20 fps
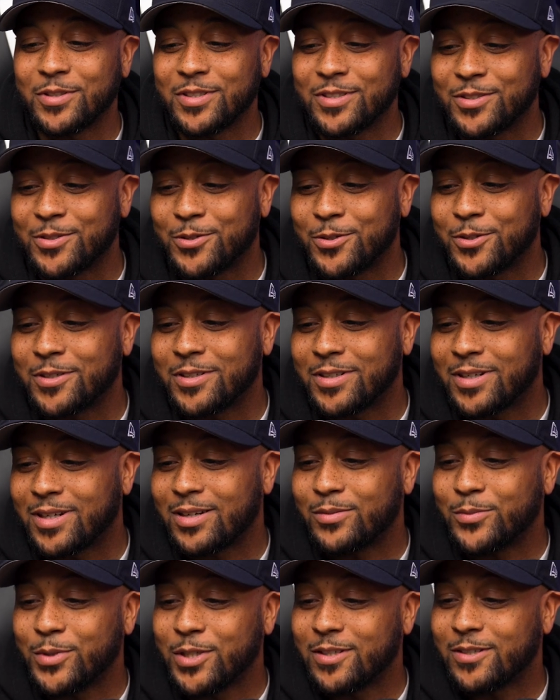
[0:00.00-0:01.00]
this door
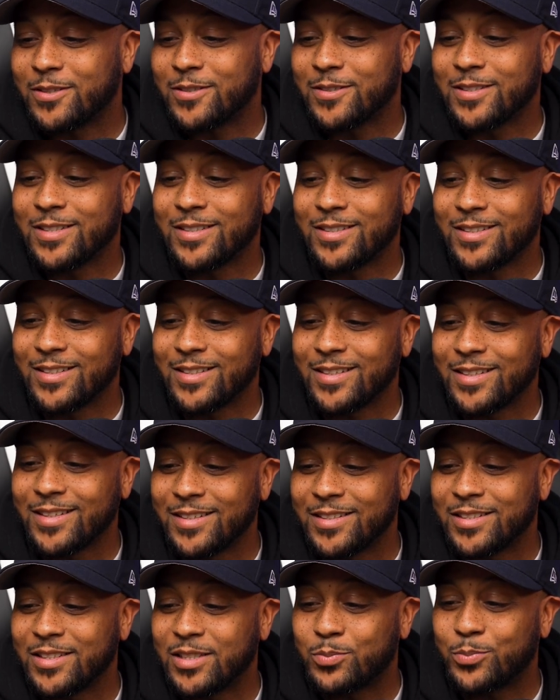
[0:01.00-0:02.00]
coming on
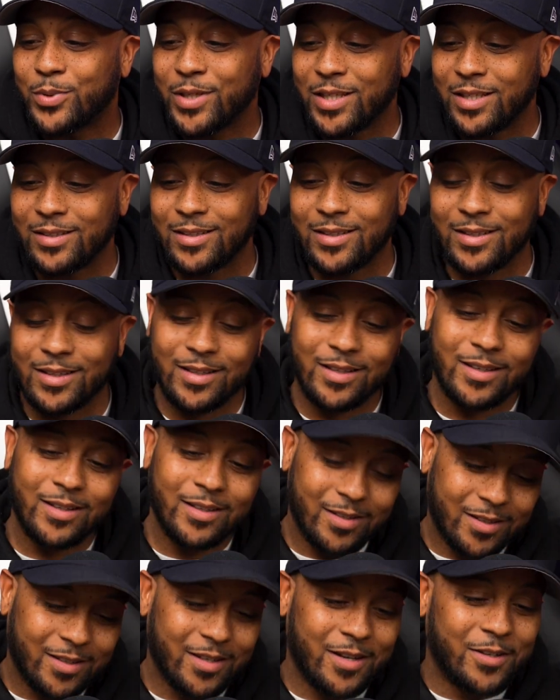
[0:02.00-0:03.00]
here to speak,
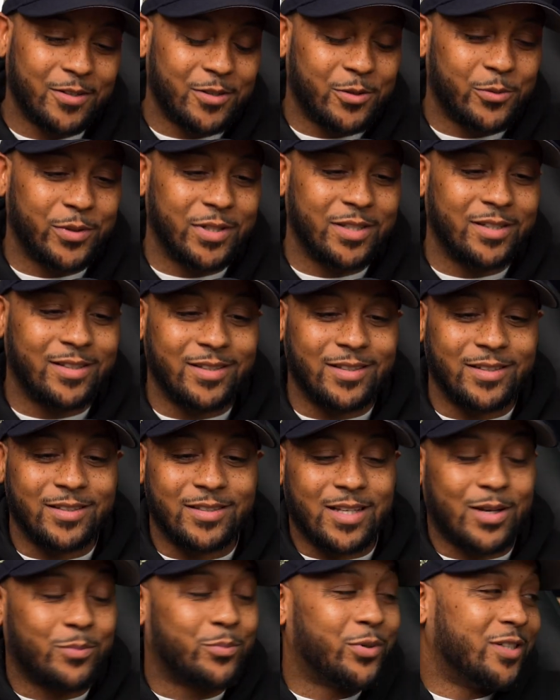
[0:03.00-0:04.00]
y'all know what it
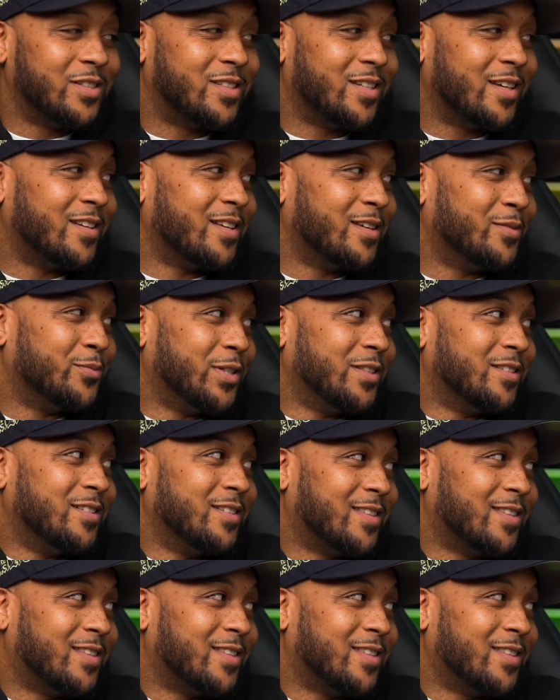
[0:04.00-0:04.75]
is. I appreciate that, brother.